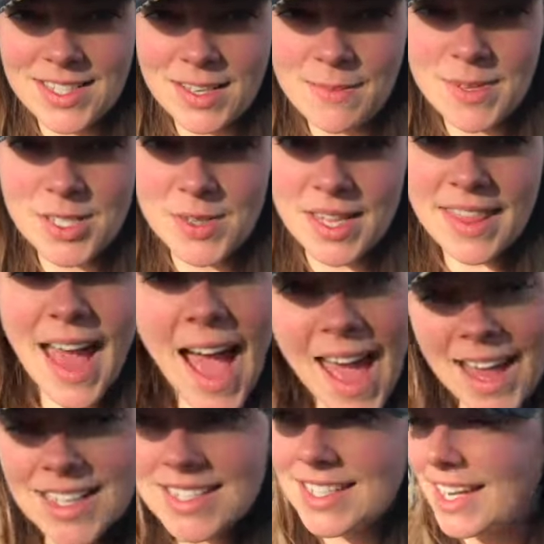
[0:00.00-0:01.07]
So I've been doing
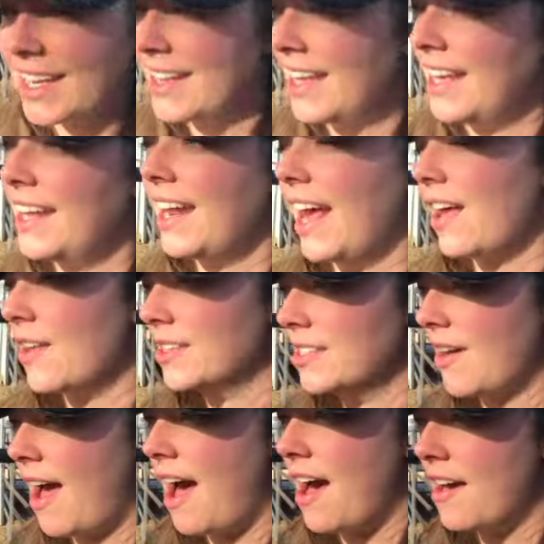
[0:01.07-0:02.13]
that. And then I
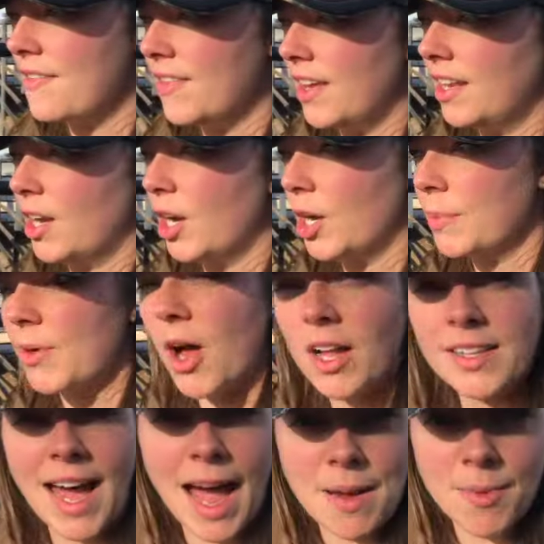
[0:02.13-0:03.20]
also have an herb
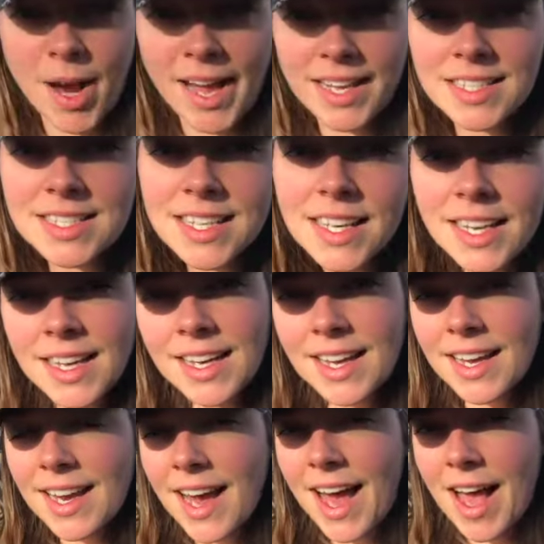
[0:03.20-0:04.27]
called Eyebright.
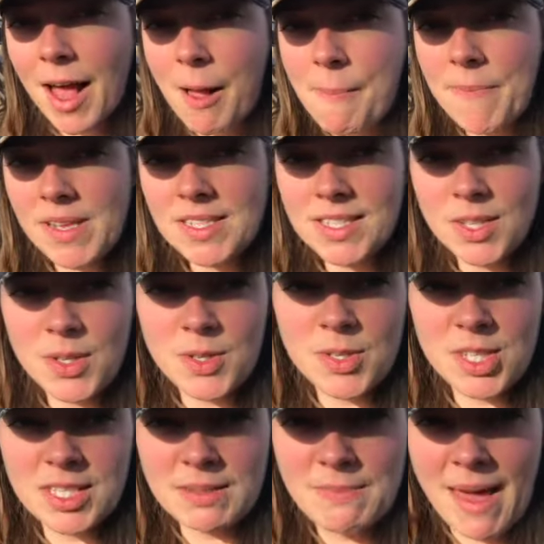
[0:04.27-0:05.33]
Um, and so you
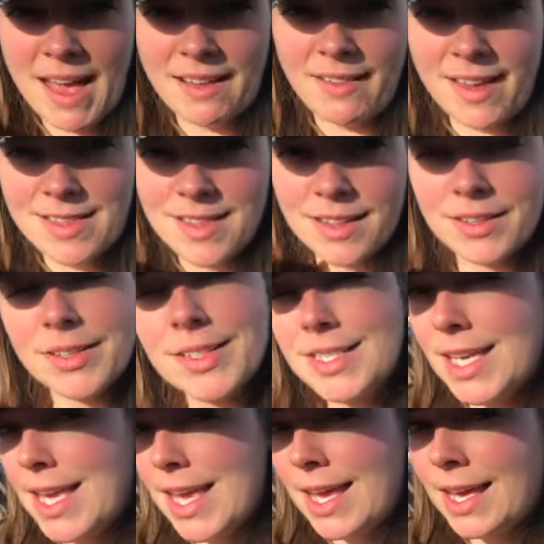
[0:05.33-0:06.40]
just make like the little
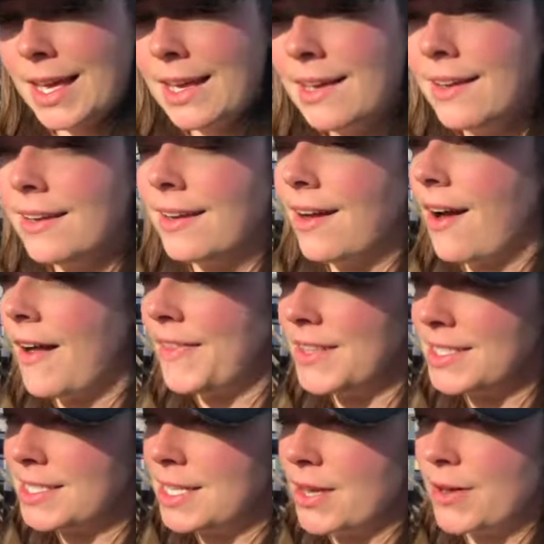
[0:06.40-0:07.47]
tea on the
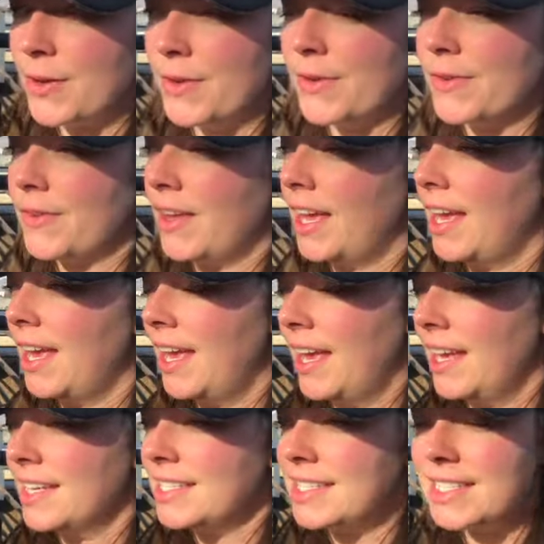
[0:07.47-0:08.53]
stove
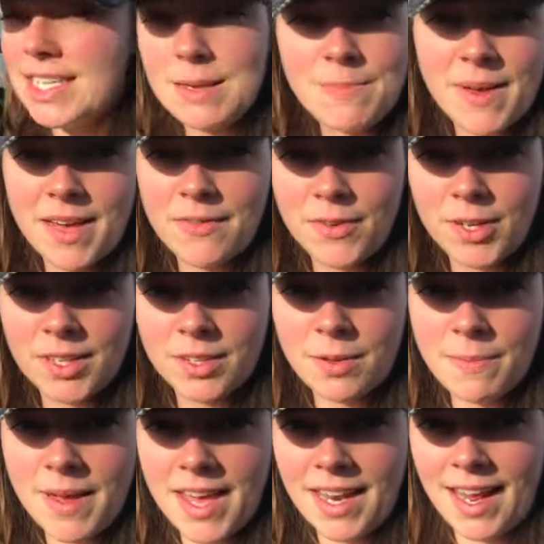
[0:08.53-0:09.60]
steep it for a little
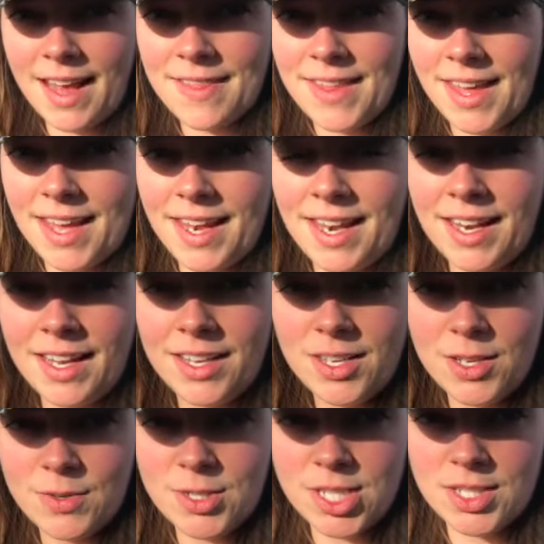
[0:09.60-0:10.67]
bit, and then
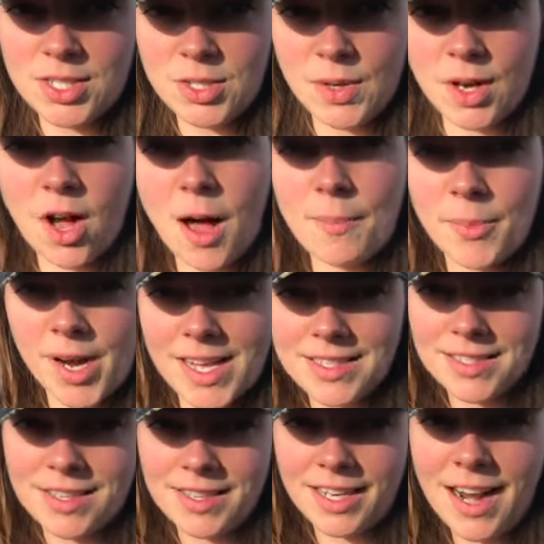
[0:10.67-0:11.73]
you just do a
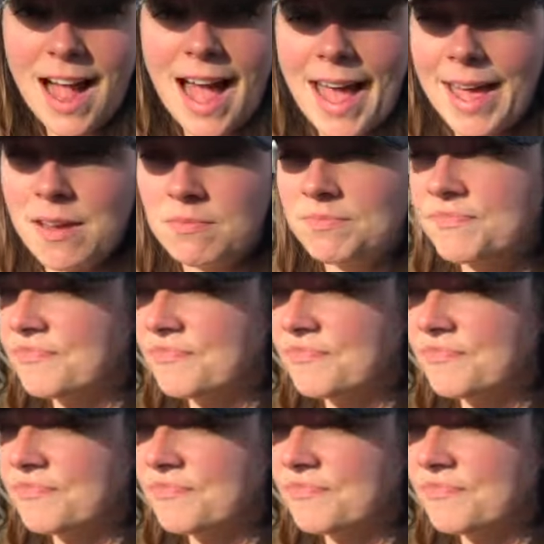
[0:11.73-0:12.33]
compress on their eye.